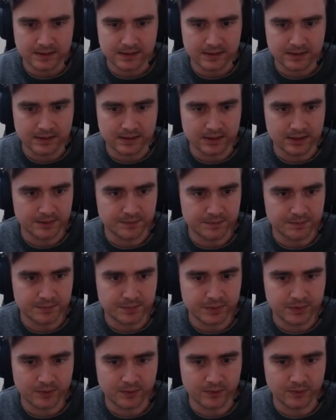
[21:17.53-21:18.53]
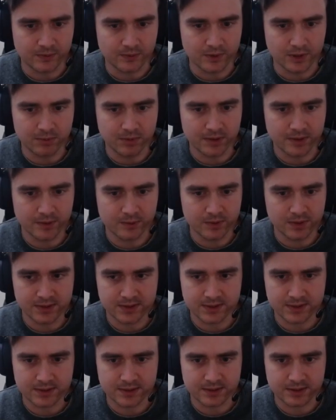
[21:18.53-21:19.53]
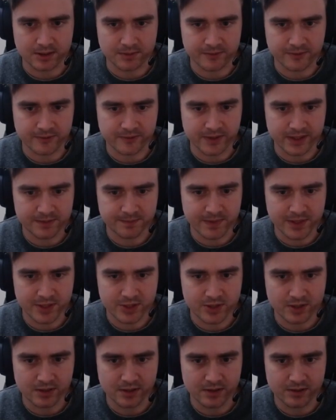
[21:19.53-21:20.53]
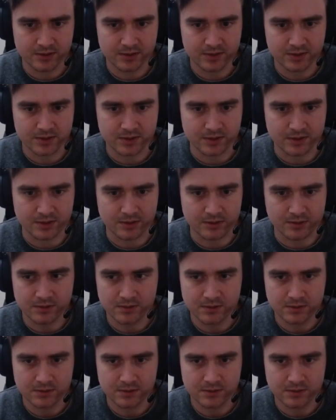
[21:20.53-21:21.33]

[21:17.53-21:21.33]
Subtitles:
I probably want to stop face bashing now, so